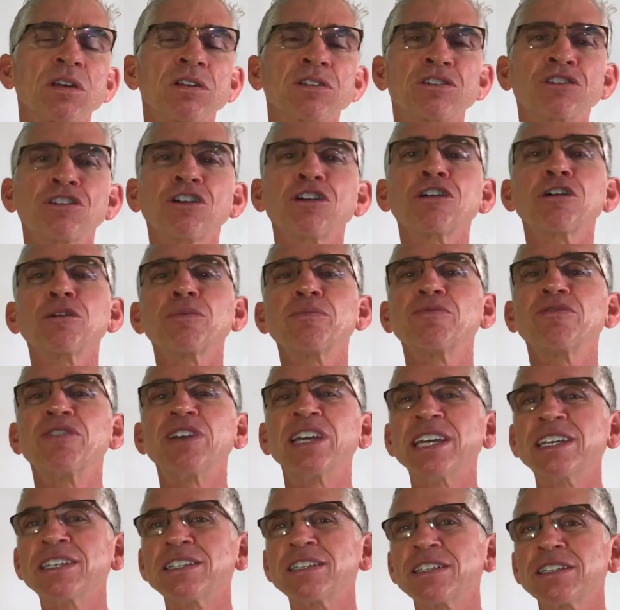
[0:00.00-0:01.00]

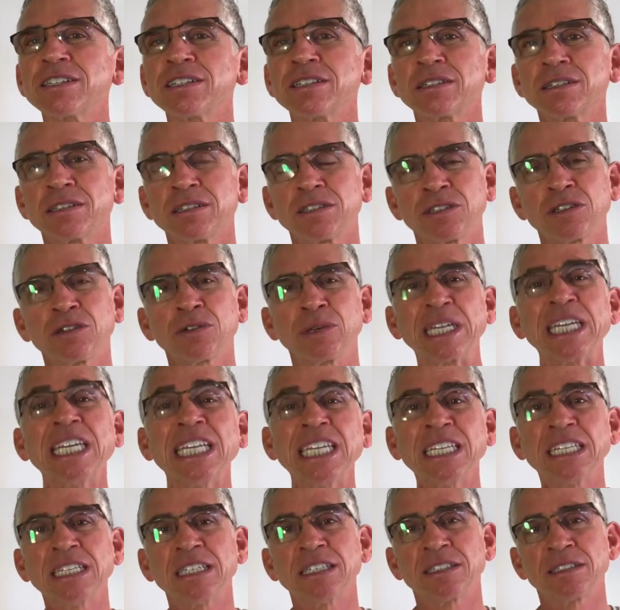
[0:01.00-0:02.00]
circumvent, to
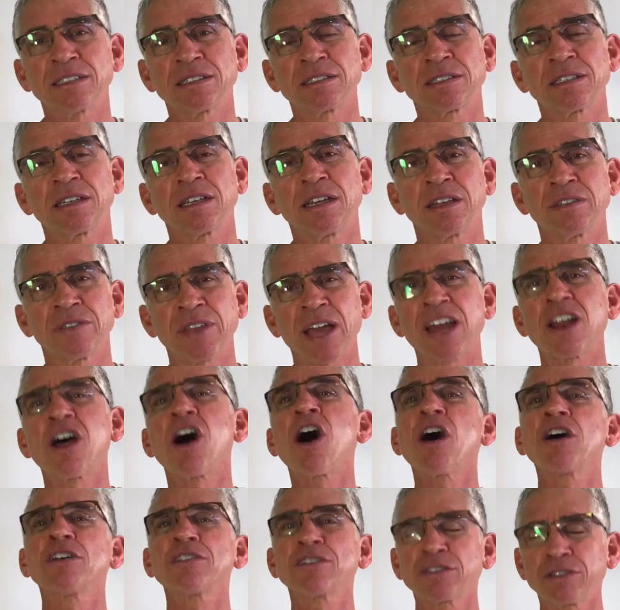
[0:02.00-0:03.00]
ease that
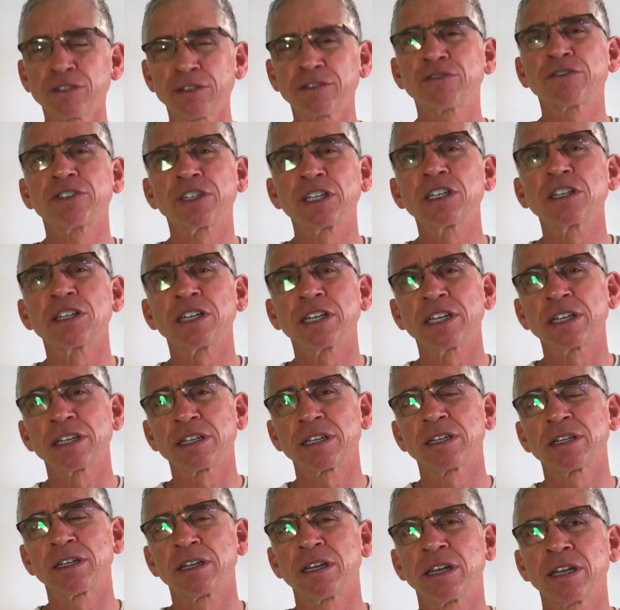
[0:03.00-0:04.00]
hostile feeling
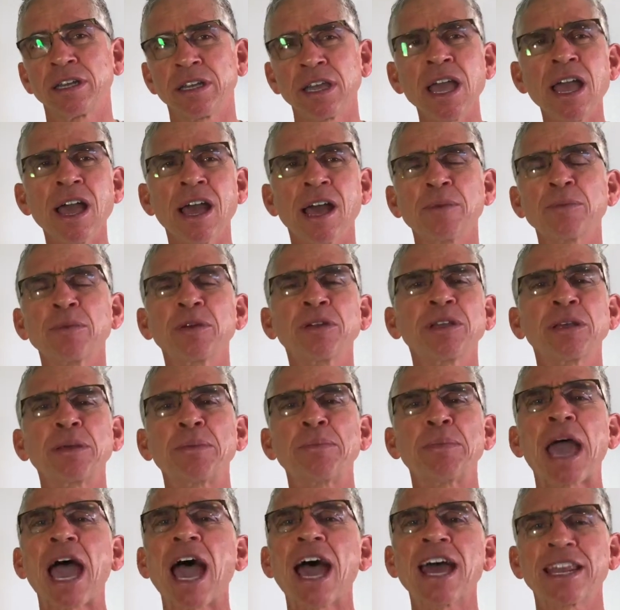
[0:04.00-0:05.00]
yeah, I'm really
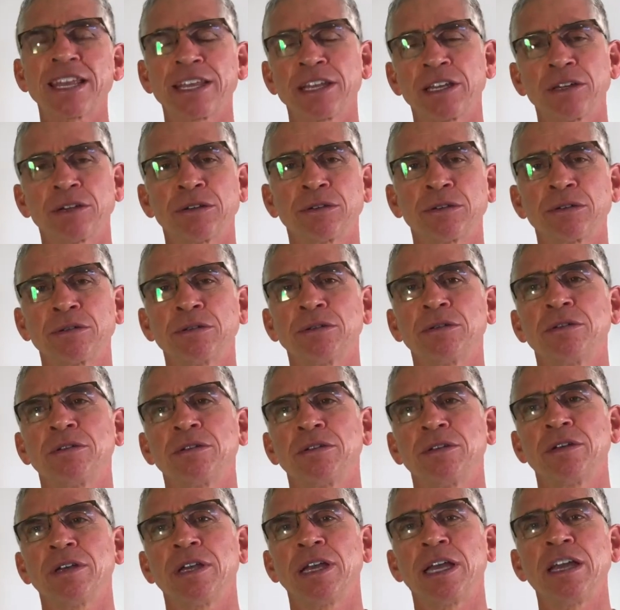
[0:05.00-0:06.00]
mad at you,
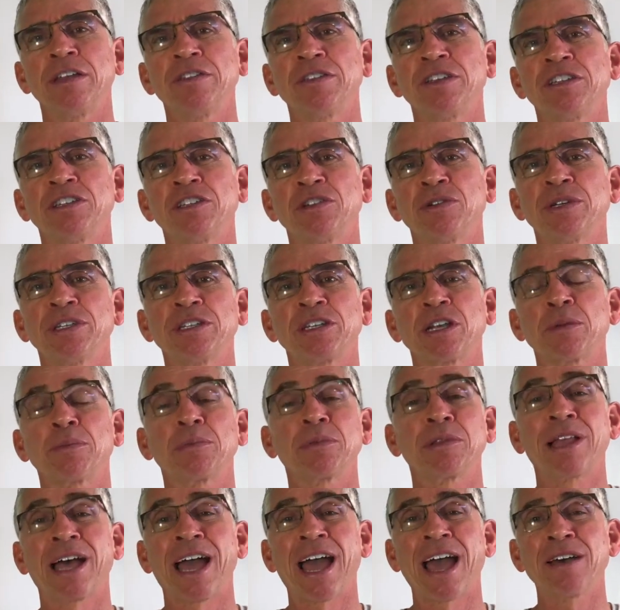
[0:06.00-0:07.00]
and then you end up
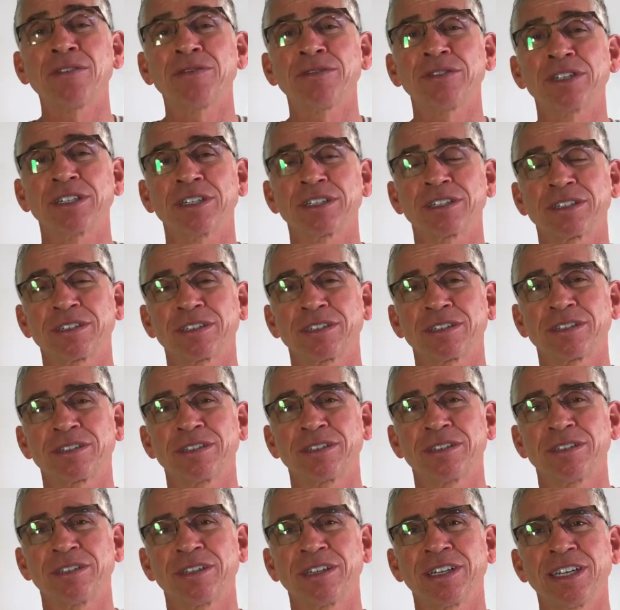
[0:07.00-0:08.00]
laughing.
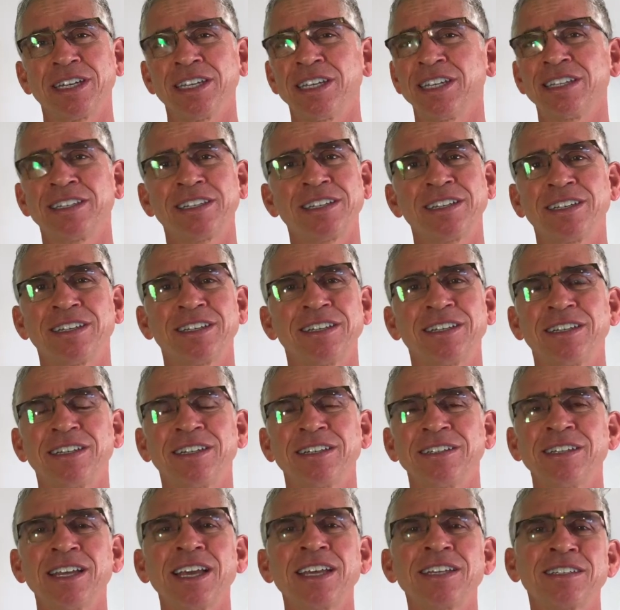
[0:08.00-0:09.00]
And it
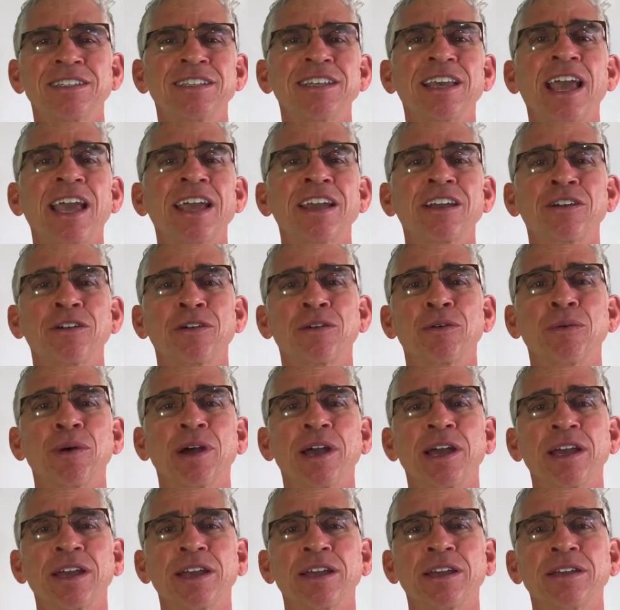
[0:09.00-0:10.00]
takes the anger
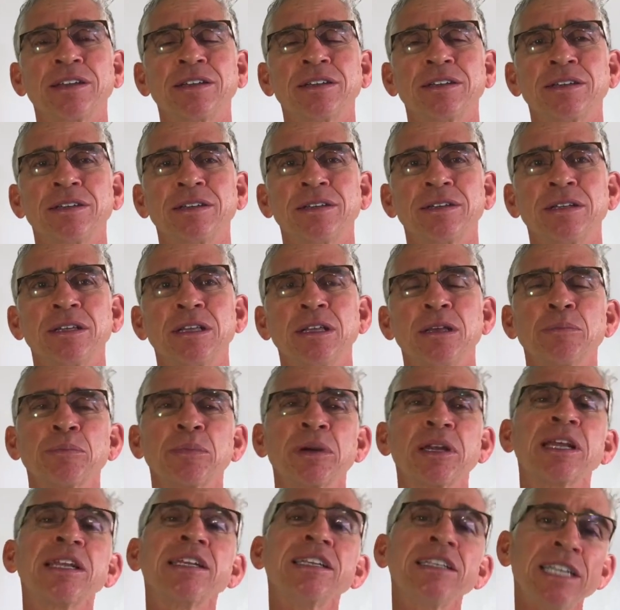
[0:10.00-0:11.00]
away.
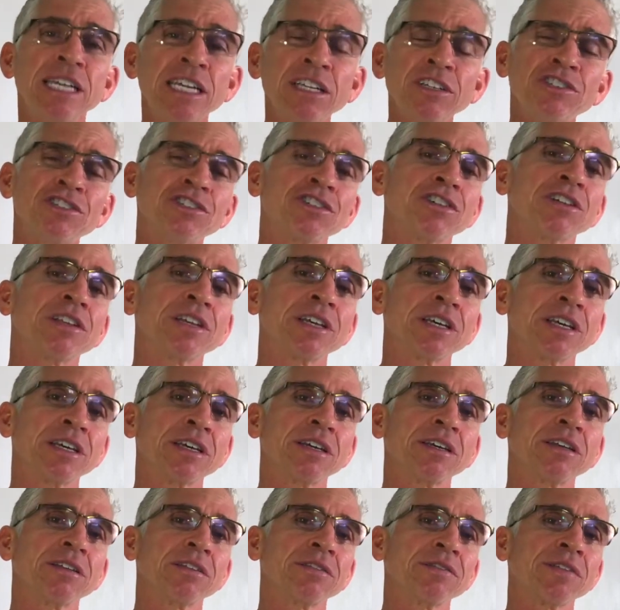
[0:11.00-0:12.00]
But
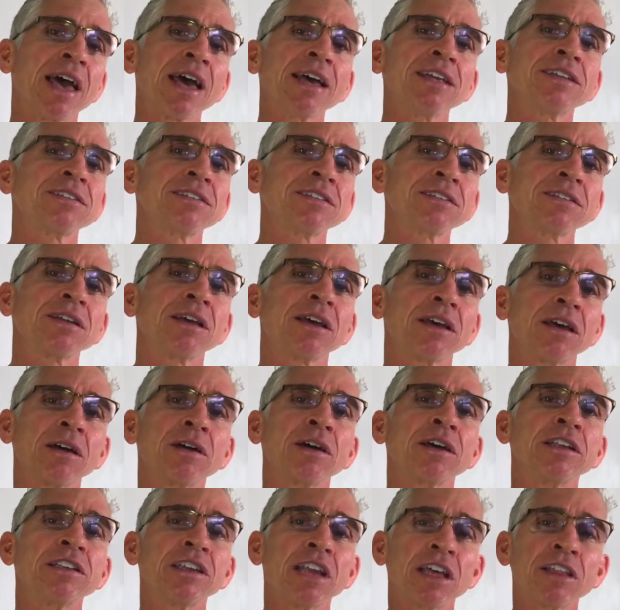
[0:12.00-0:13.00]
initially, that's
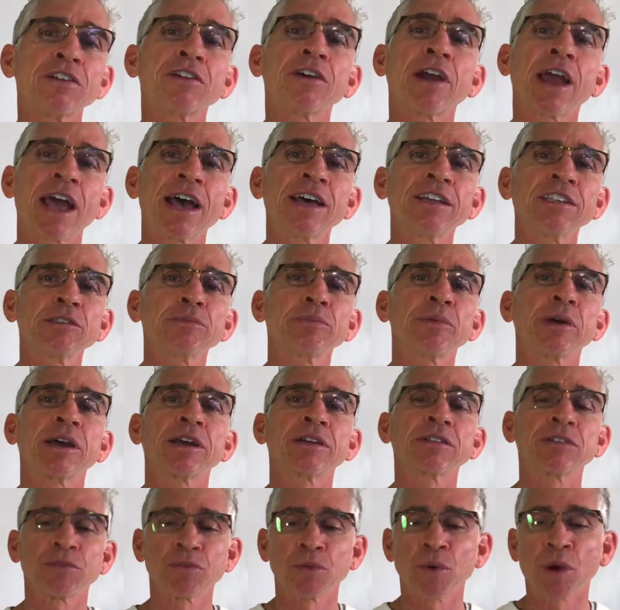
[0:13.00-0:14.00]
another
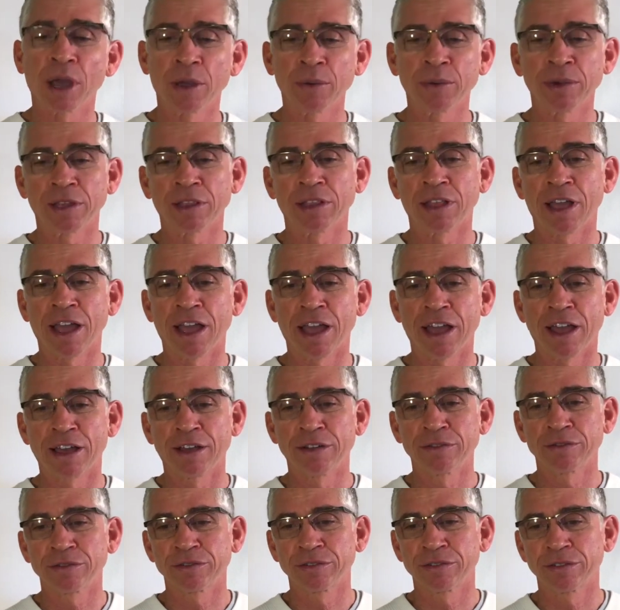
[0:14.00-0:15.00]
aspect of why we
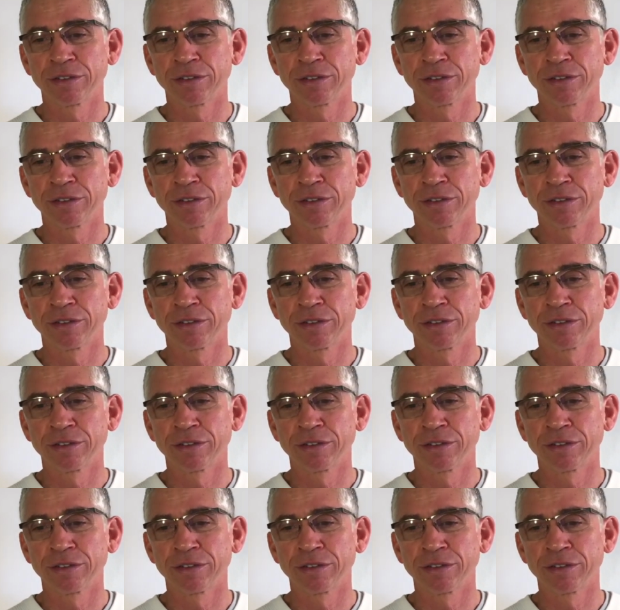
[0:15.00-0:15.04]
laugh.